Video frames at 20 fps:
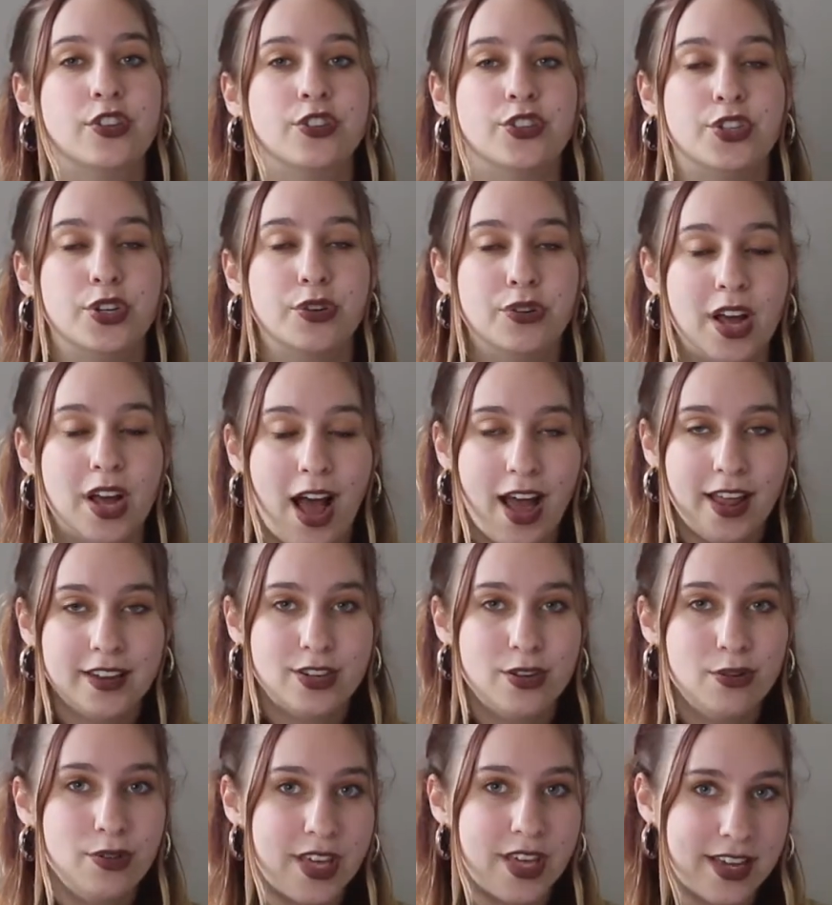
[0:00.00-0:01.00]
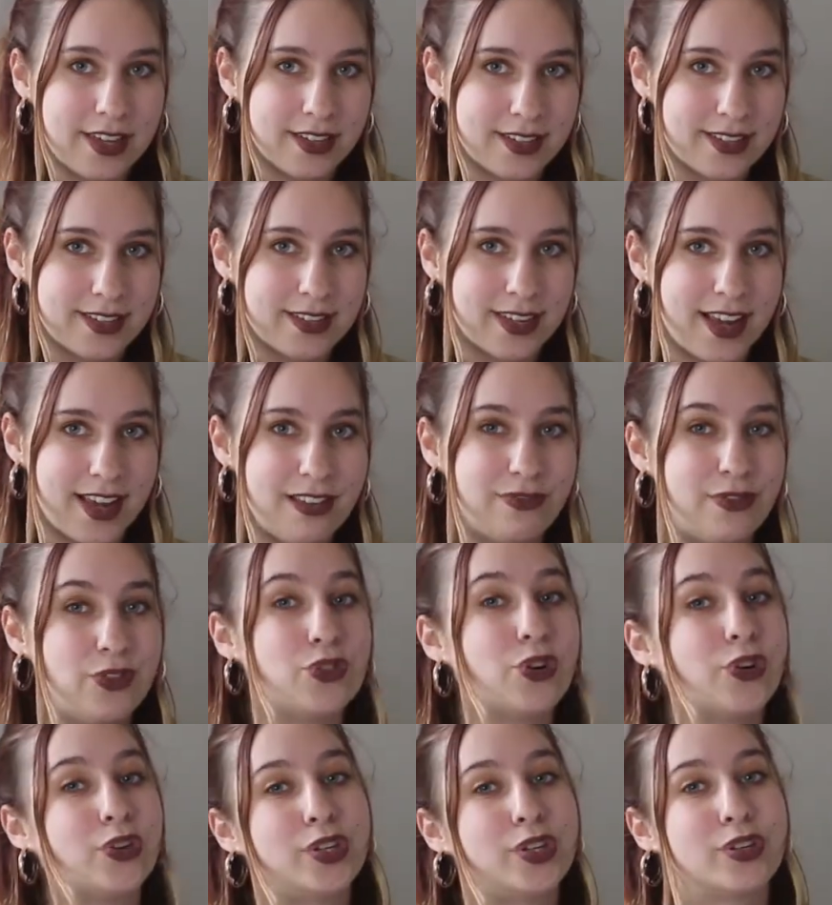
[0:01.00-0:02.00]
Do not do this if you
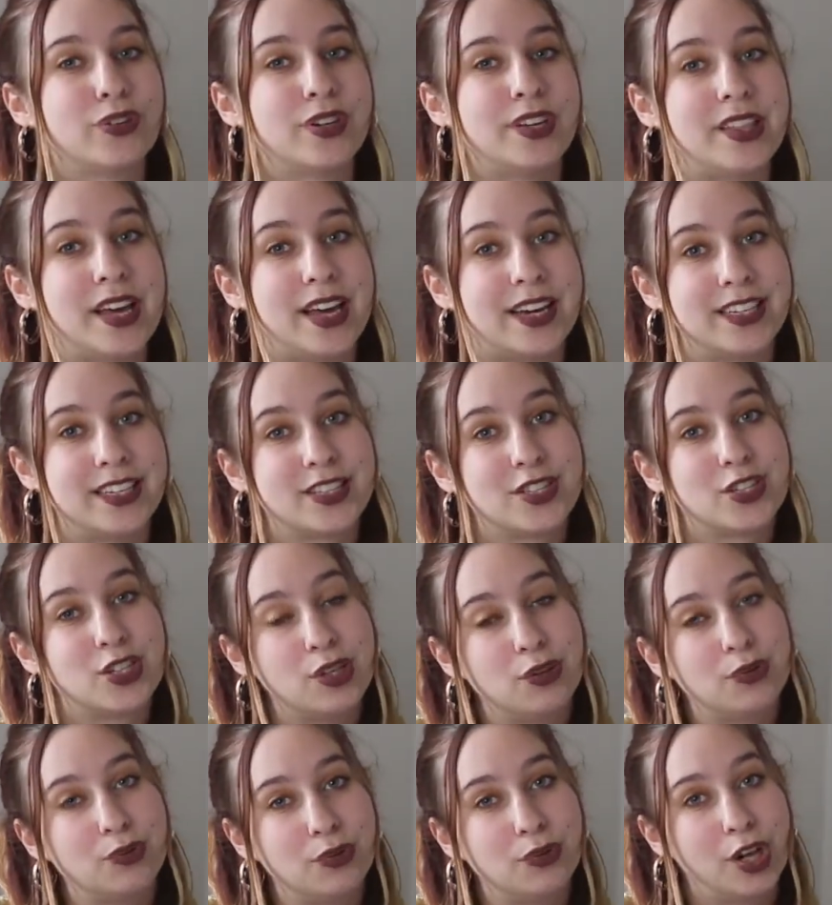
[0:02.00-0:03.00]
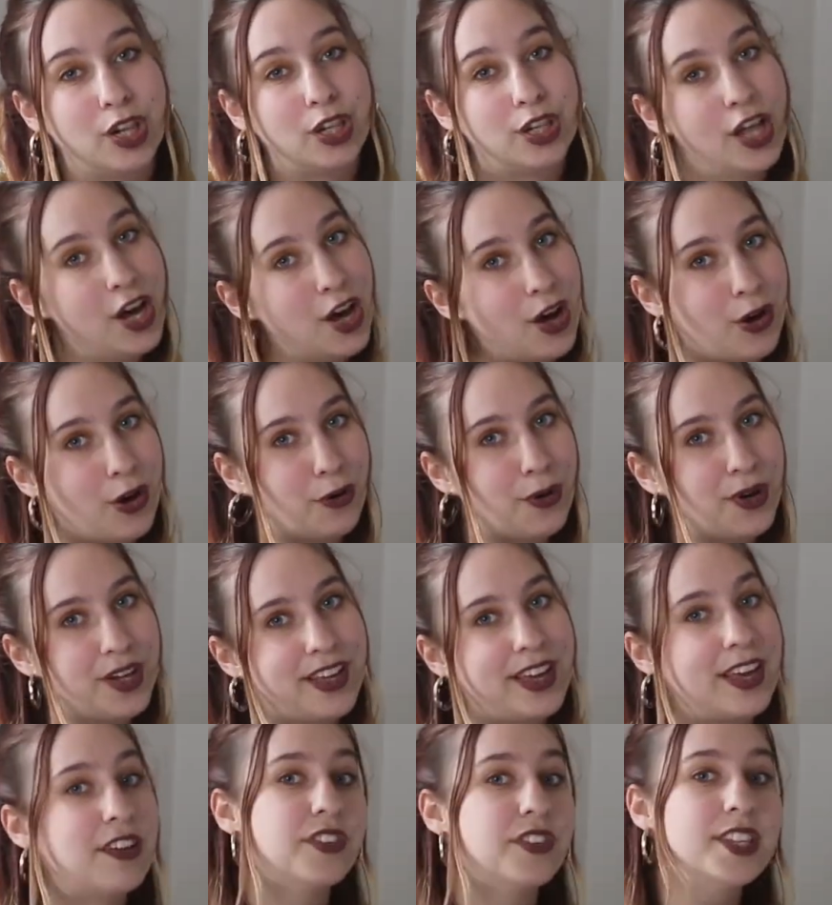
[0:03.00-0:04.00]
don't agree that it's too low.
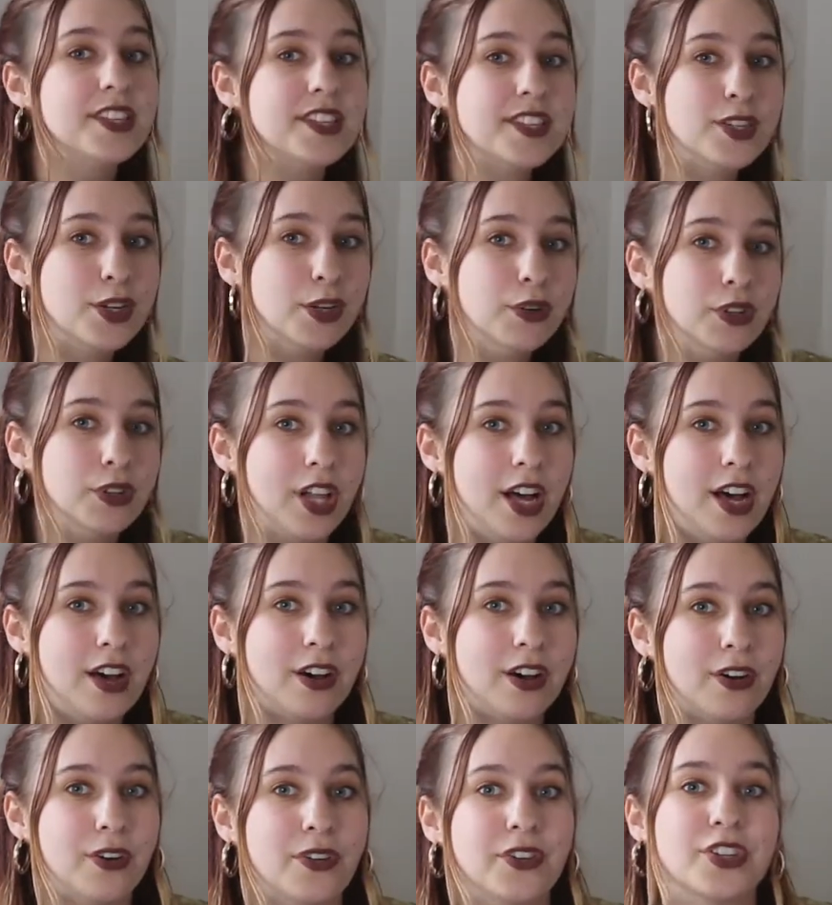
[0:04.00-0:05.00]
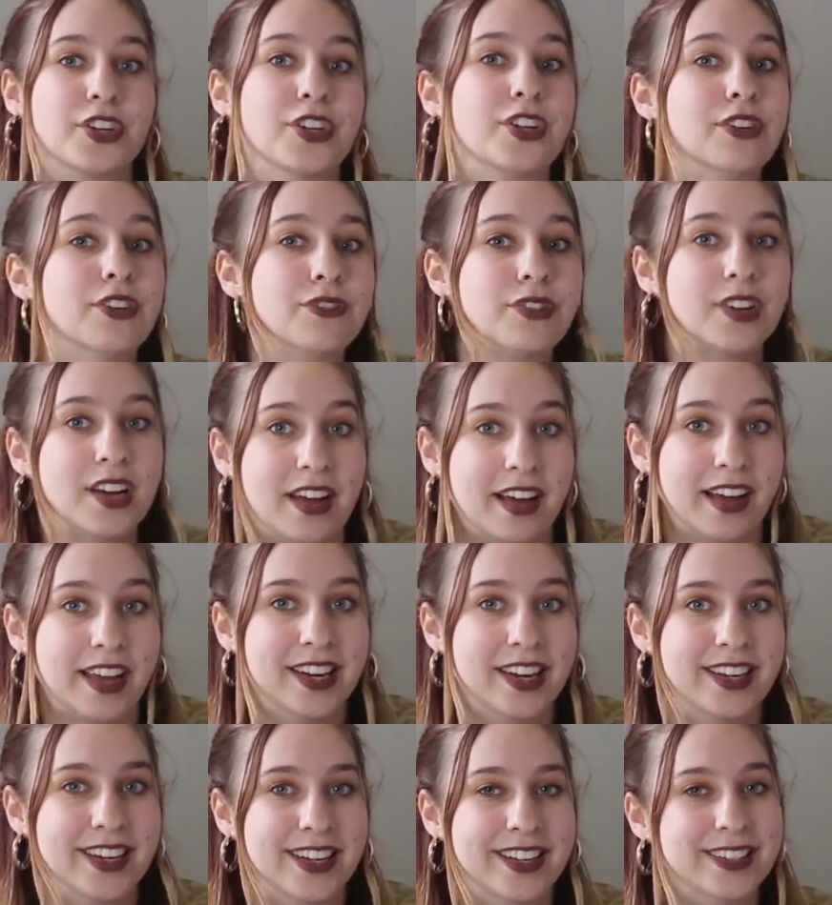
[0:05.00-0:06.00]
If it's too low, you're
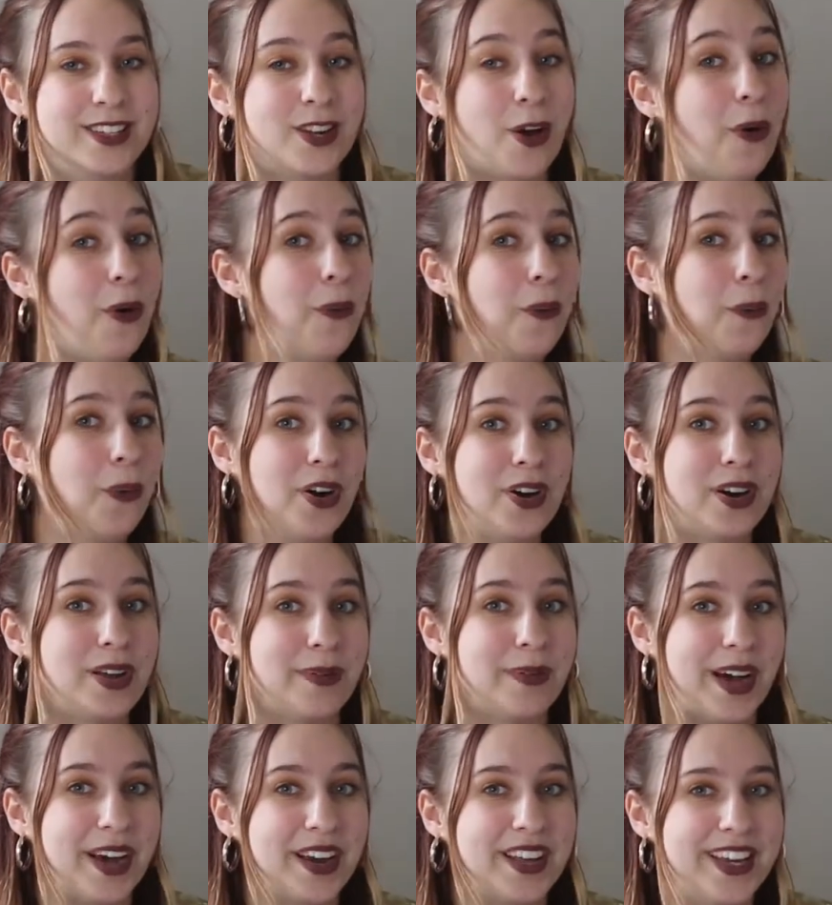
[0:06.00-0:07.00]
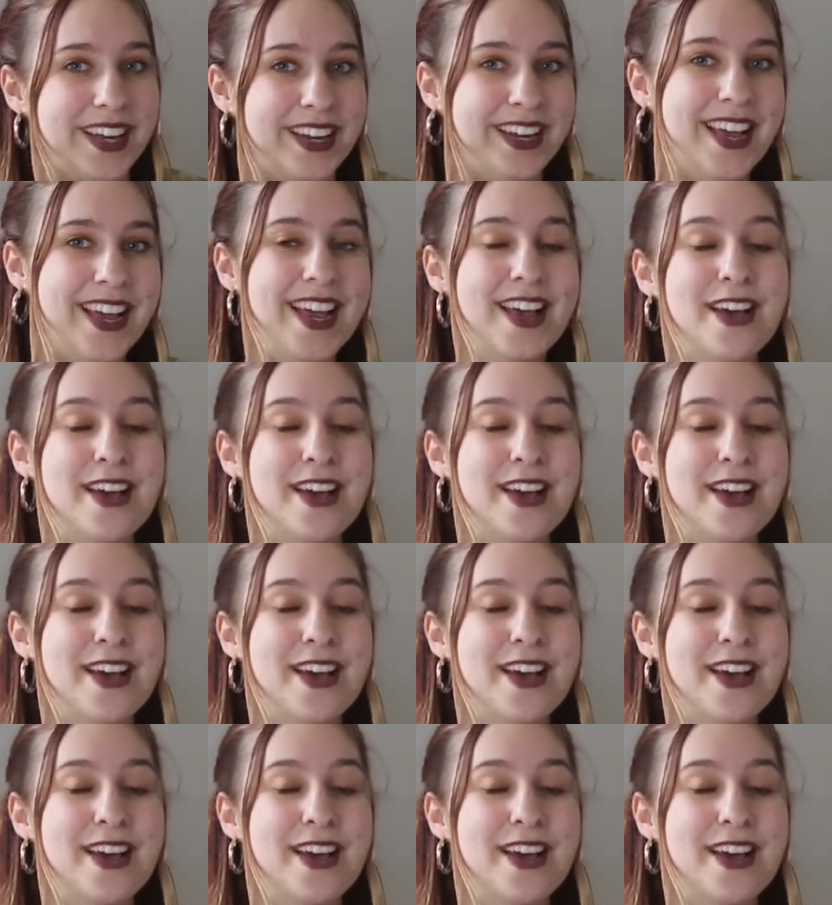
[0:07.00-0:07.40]
fine. Don't worry about it.